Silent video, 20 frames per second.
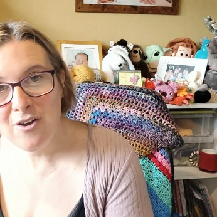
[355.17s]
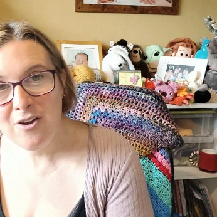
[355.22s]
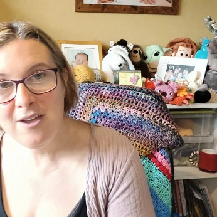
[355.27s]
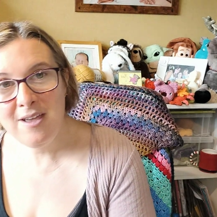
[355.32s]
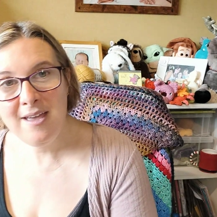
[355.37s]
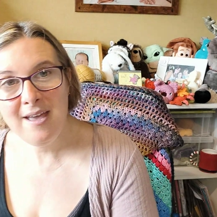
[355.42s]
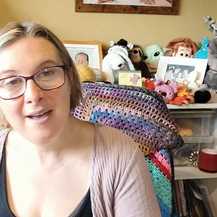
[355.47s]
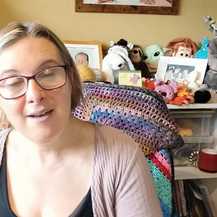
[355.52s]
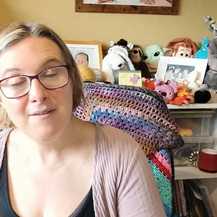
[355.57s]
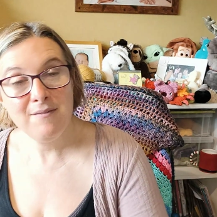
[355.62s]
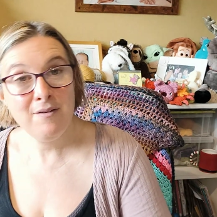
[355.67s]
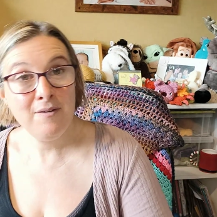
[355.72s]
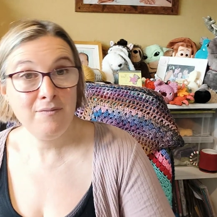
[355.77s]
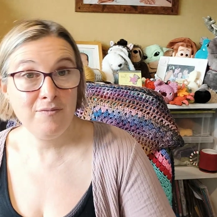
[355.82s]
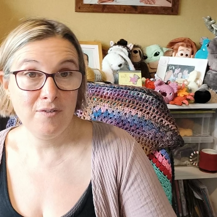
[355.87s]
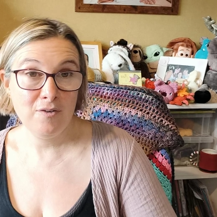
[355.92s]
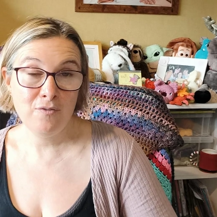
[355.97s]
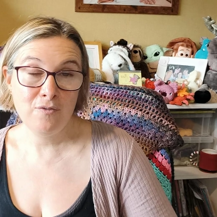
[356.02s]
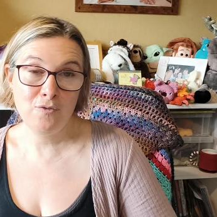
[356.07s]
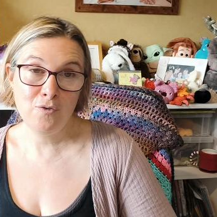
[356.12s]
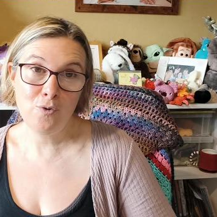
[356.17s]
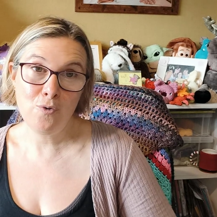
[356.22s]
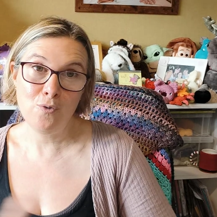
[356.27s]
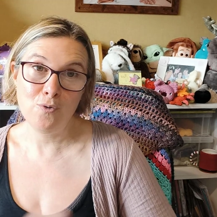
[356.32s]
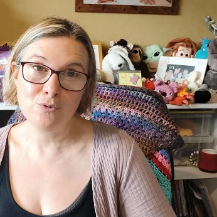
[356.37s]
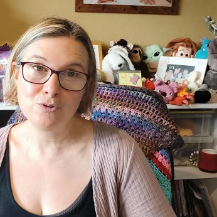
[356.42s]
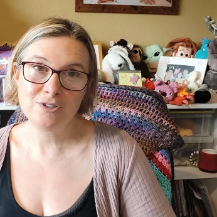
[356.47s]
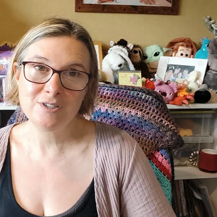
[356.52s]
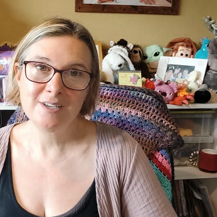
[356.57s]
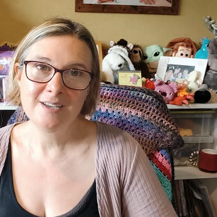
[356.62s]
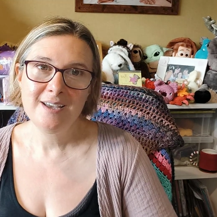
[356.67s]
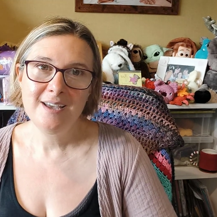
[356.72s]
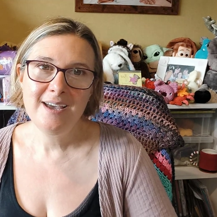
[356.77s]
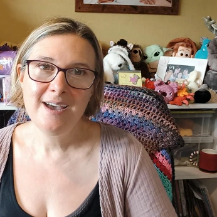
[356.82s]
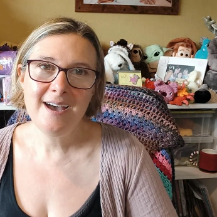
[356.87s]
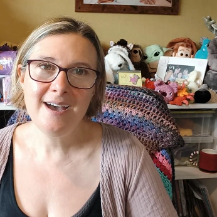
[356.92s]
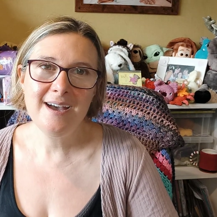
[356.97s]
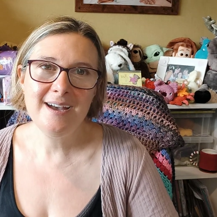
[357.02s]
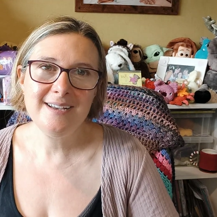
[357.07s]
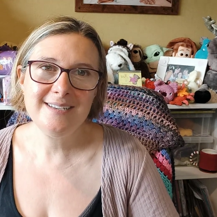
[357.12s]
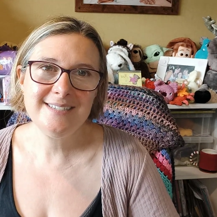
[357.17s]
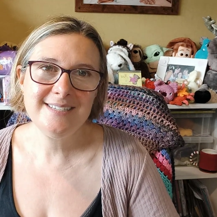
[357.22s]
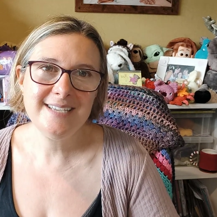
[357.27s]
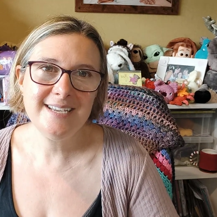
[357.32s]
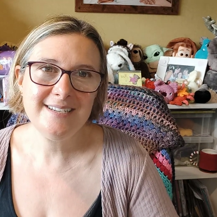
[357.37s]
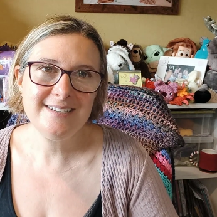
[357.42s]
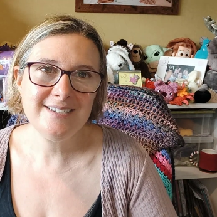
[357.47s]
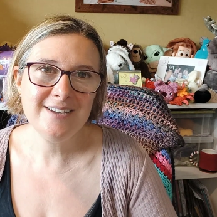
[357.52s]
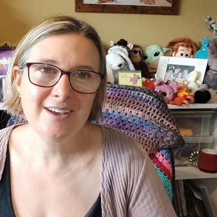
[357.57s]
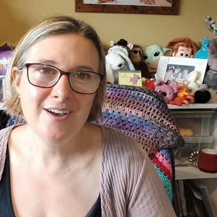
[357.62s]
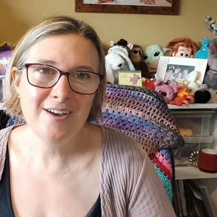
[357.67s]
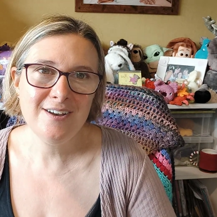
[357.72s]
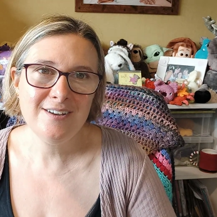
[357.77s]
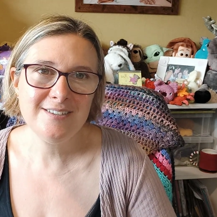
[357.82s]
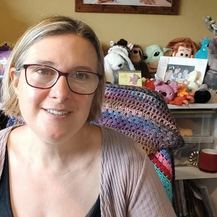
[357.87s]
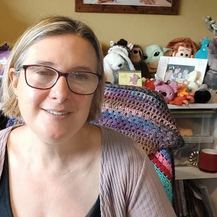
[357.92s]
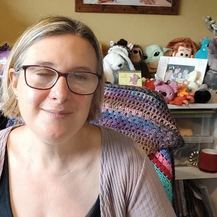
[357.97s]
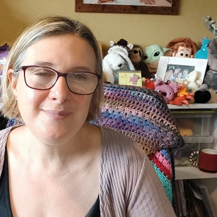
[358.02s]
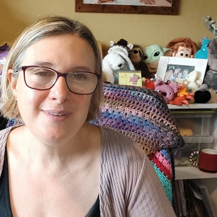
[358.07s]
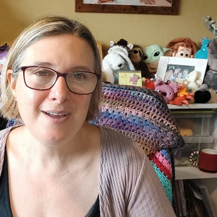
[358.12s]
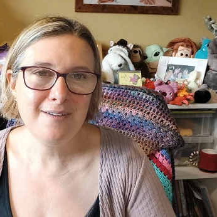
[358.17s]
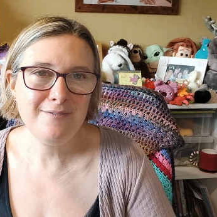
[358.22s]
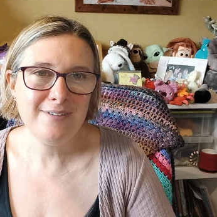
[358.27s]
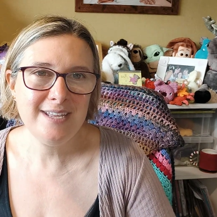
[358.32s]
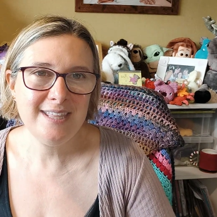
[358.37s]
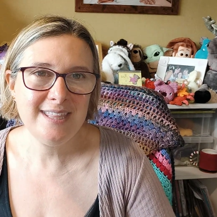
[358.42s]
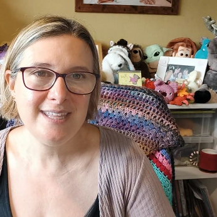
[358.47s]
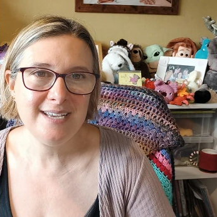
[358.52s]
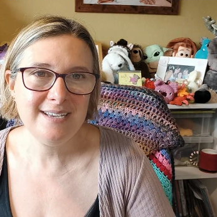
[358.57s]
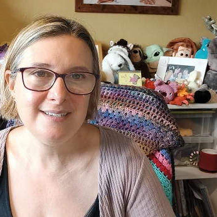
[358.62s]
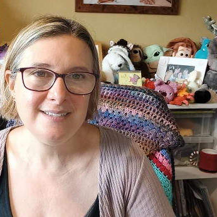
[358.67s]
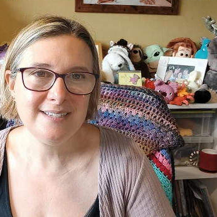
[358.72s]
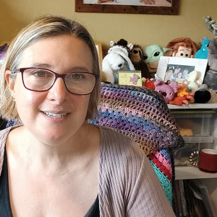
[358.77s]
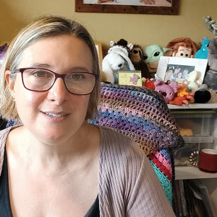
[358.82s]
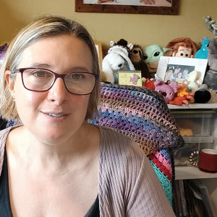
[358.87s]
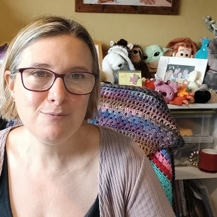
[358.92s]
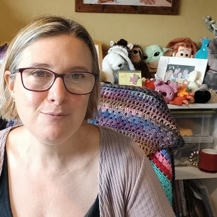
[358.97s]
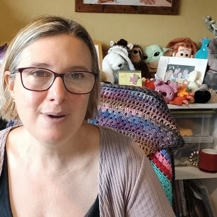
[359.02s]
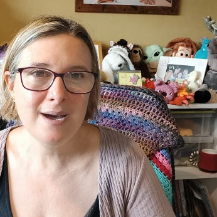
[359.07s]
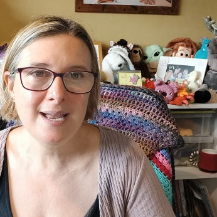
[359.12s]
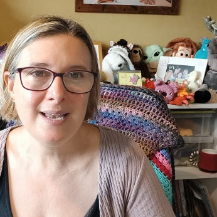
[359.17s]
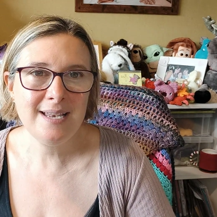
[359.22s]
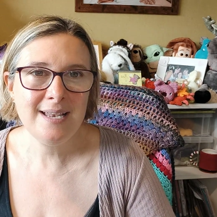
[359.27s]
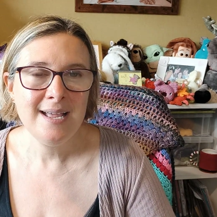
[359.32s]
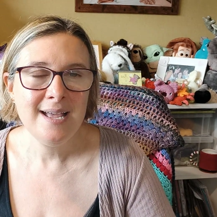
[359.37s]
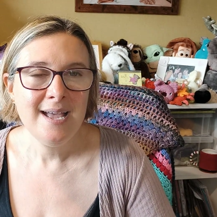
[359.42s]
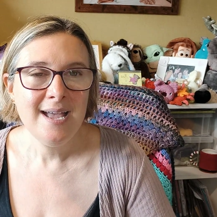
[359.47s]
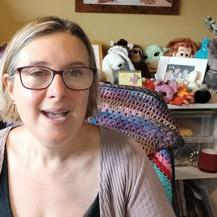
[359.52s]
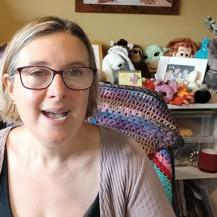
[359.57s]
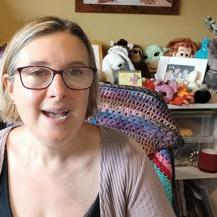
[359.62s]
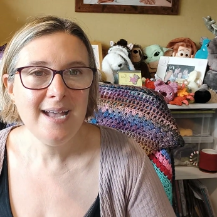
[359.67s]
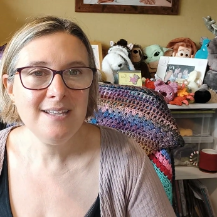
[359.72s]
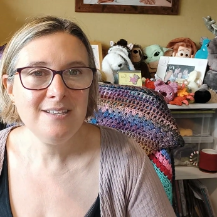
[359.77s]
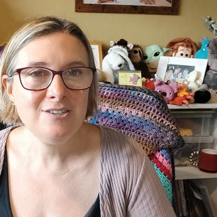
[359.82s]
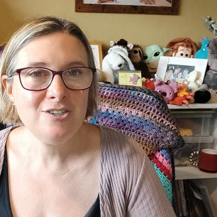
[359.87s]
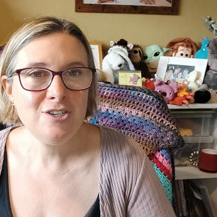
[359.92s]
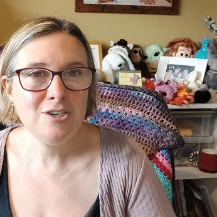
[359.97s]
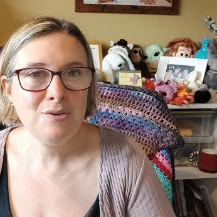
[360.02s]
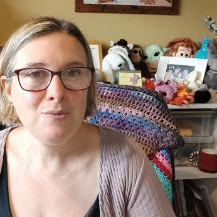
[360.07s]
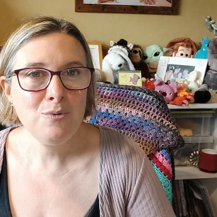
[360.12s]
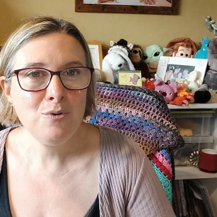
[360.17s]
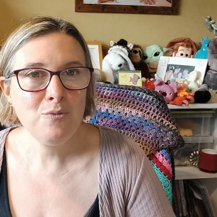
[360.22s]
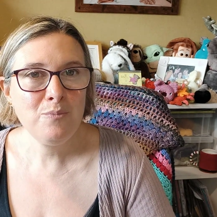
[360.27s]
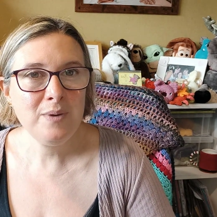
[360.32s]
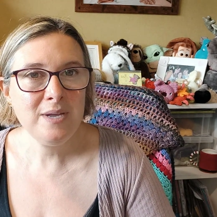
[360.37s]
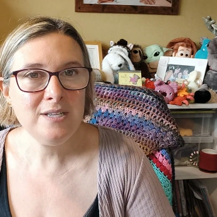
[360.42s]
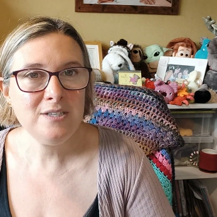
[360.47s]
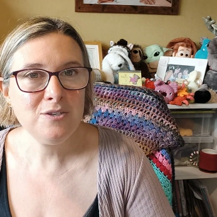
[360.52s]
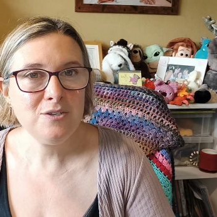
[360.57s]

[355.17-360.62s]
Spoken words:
I have, of course, sent her some lovely things as well, and she will be